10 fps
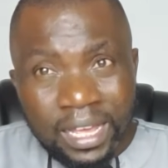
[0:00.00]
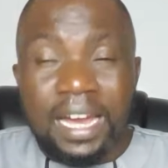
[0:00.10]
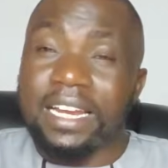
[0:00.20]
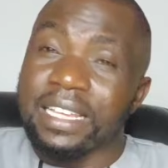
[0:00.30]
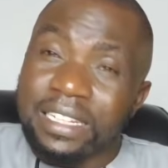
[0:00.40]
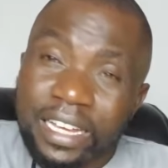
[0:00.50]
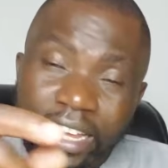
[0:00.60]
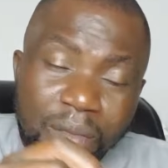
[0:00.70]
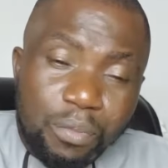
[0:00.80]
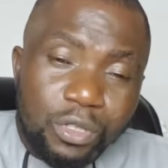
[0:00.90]
And just like I
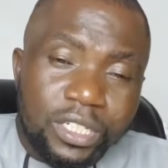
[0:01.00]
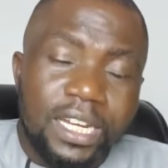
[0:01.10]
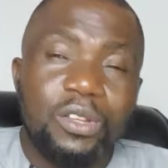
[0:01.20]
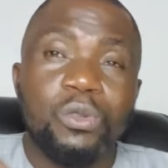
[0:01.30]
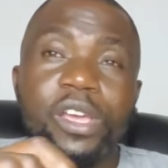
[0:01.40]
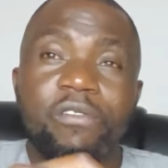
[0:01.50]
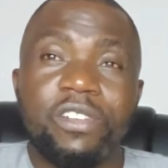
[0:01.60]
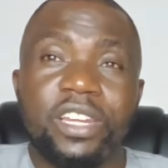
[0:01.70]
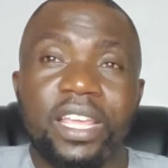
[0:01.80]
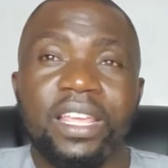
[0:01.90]
keep on telling you every
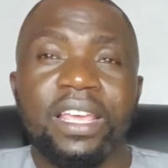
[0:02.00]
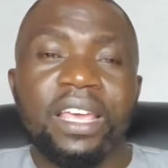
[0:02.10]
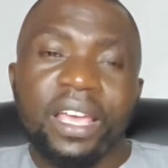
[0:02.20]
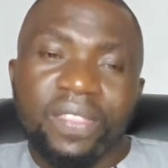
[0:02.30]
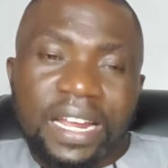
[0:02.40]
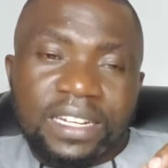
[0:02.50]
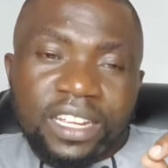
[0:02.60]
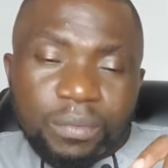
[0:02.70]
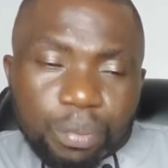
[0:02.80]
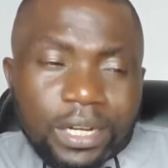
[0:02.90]
day, that
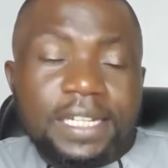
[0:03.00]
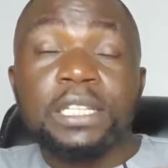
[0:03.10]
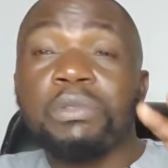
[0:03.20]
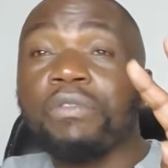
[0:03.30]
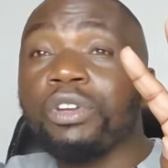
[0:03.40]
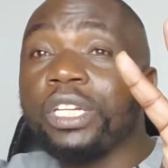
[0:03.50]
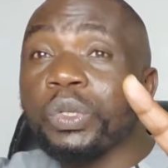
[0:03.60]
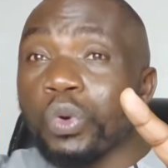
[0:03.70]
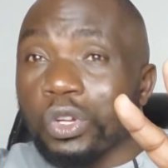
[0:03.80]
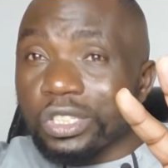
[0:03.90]
in politics we have only
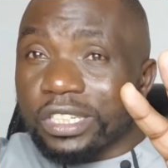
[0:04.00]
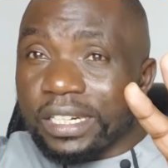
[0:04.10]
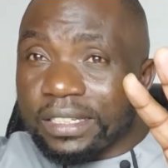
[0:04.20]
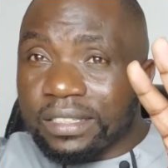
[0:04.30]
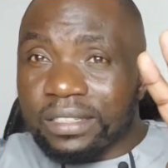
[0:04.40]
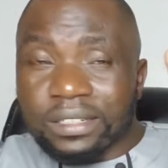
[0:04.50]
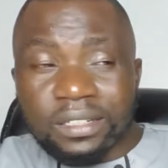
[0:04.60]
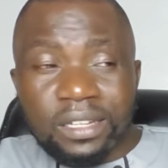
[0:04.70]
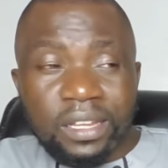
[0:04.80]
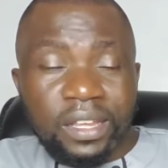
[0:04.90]
two constants,
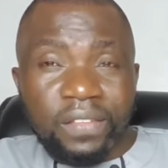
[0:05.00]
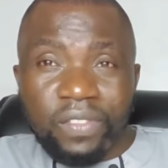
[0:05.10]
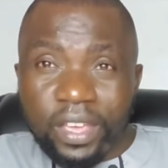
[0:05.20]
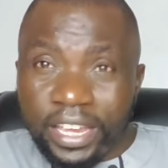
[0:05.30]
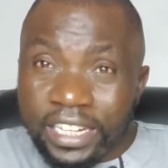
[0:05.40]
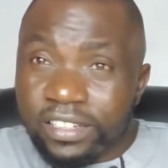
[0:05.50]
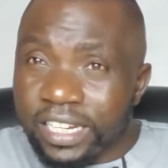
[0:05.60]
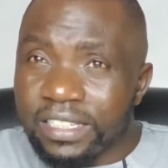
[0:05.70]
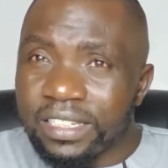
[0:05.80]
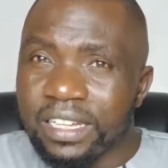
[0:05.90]
the
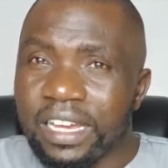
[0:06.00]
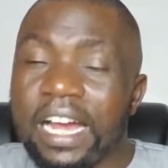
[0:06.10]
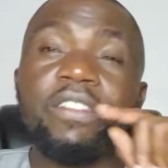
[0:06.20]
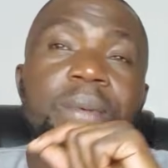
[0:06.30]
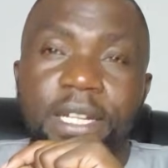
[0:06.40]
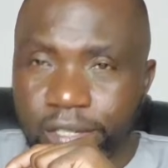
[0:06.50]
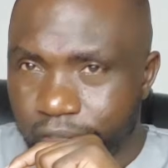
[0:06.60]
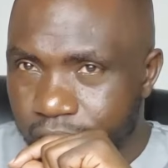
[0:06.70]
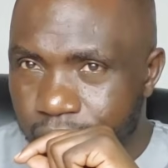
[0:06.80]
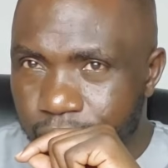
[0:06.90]
interest and the
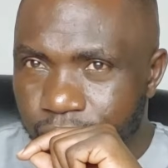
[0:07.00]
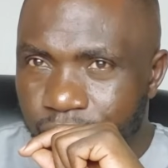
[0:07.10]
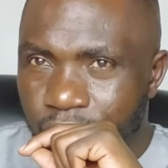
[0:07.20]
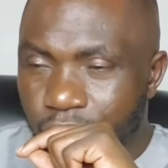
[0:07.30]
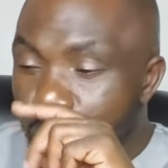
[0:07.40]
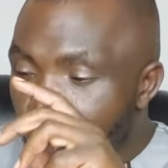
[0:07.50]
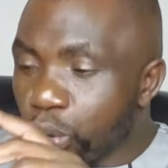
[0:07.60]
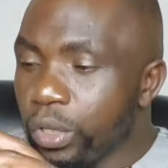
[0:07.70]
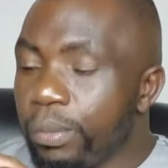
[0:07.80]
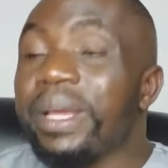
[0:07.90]
betrayal. So
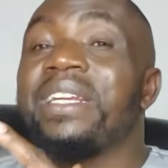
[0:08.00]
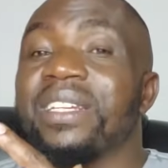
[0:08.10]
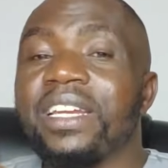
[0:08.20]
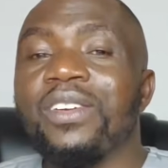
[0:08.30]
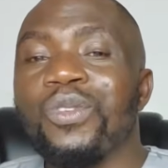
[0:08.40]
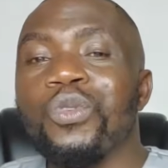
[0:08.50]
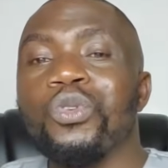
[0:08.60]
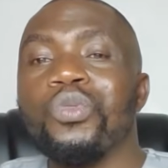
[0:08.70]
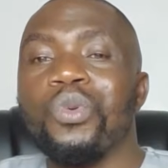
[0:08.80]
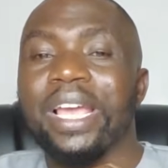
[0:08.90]
Muturi betrayed
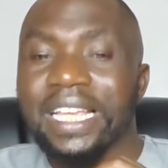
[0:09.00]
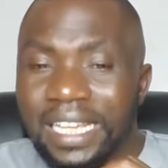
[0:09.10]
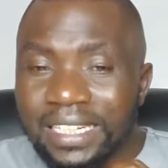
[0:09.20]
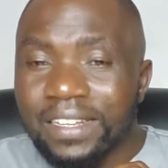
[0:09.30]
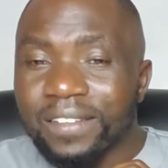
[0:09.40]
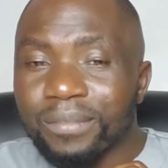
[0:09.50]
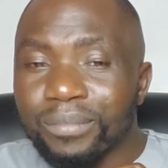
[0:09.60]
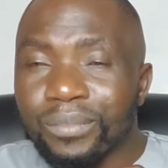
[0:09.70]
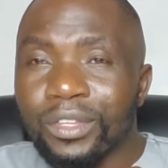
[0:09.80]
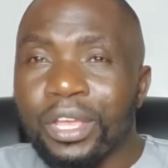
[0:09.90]
Uhuru Mugai Kenyatta.
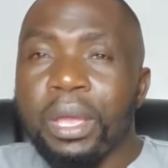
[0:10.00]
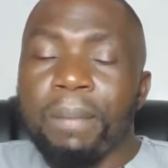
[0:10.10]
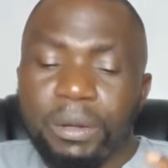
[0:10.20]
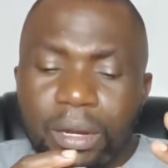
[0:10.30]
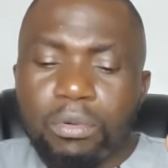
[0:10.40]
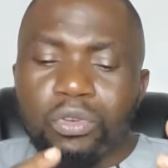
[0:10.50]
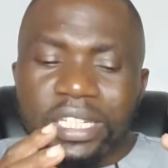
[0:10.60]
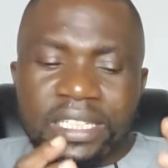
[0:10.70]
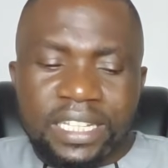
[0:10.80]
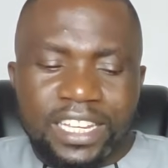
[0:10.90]
But William Ruto
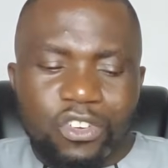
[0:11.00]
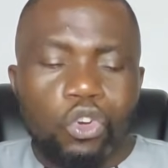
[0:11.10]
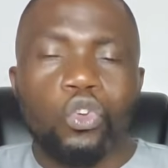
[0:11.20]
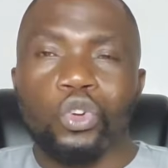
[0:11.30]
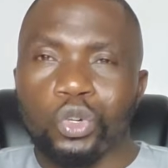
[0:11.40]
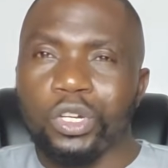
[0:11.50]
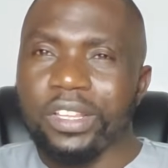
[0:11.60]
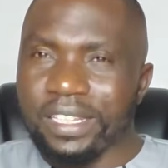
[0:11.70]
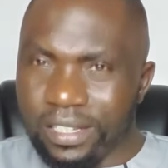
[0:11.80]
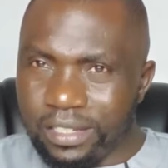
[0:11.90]
is keen on controlling
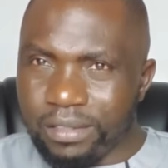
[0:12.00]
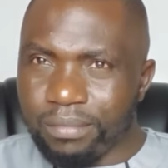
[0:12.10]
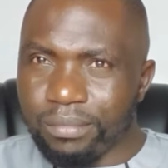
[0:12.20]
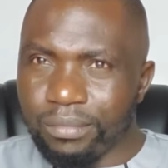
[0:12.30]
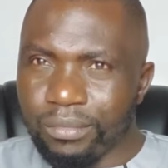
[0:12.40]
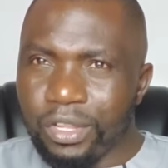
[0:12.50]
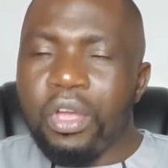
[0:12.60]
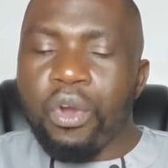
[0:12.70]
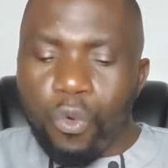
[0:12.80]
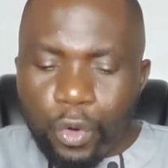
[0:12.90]
the system,
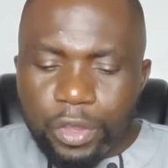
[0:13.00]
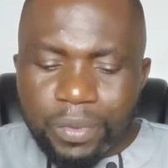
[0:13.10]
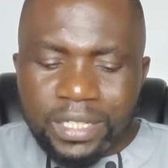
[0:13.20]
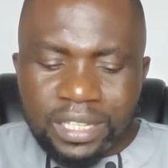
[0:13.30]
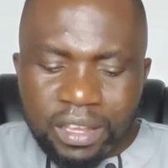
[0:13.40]
which means